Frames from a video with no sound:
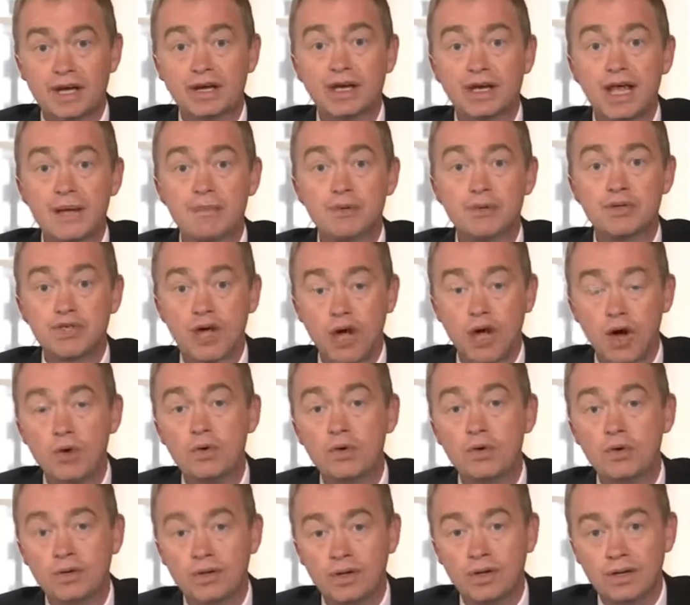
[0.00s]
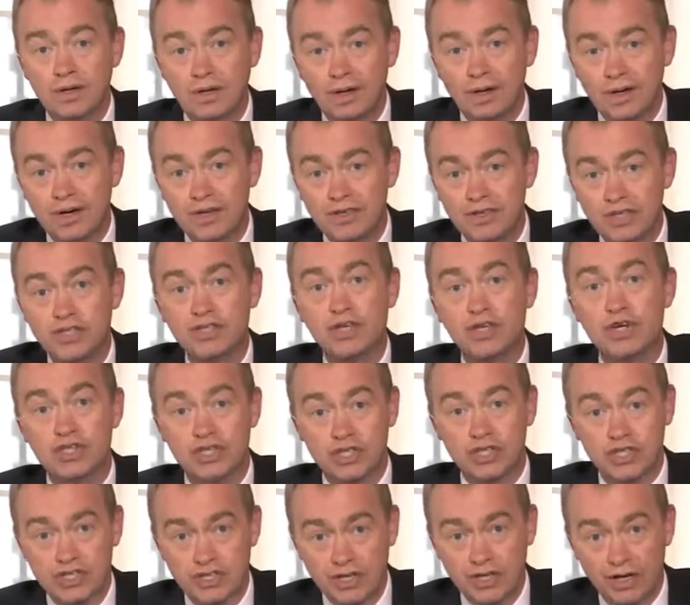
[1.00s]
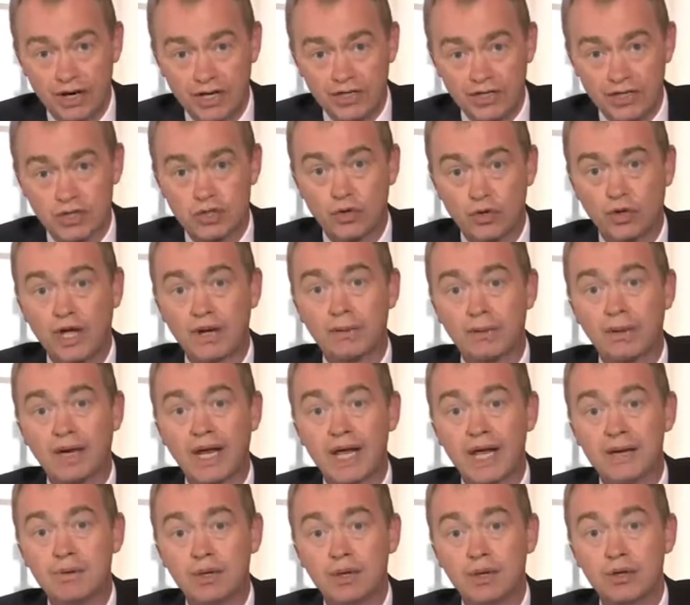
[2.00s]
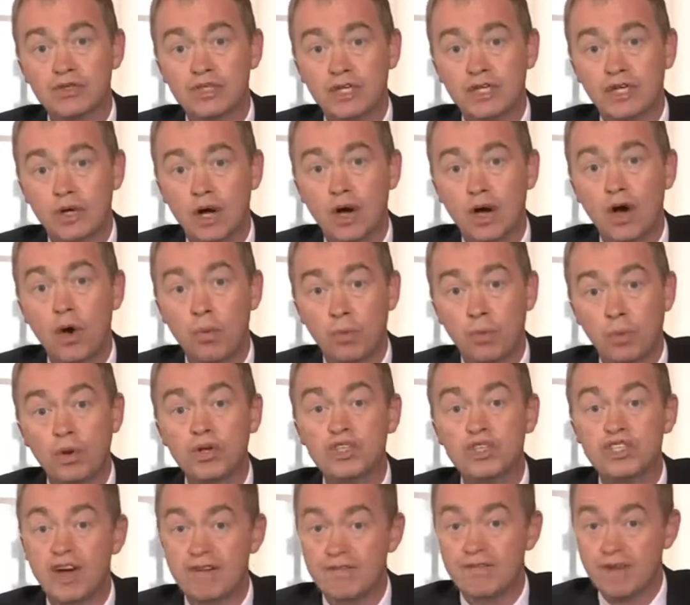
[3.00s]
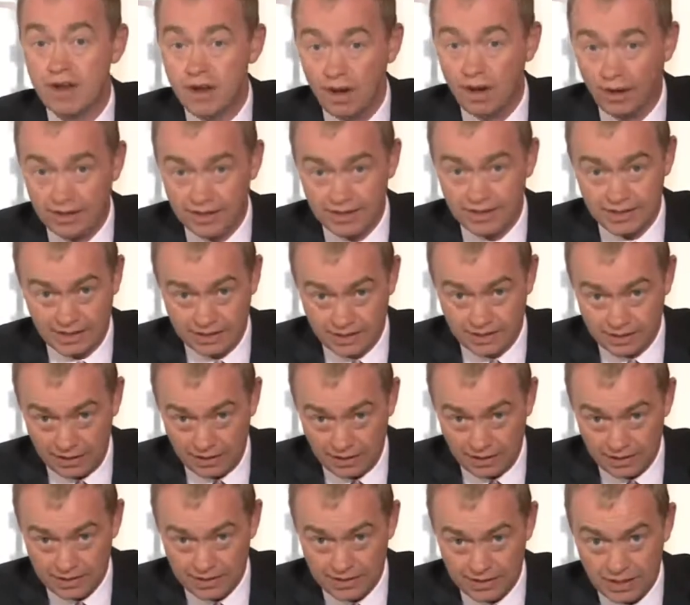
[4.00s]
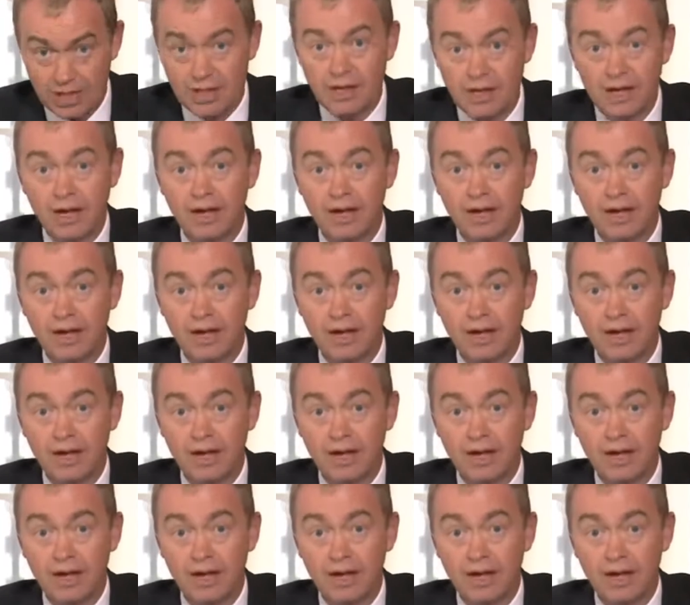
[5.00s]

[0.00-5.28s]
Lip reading: Labour's own discussion sites are talking about Labour losing upwards of 90 seats.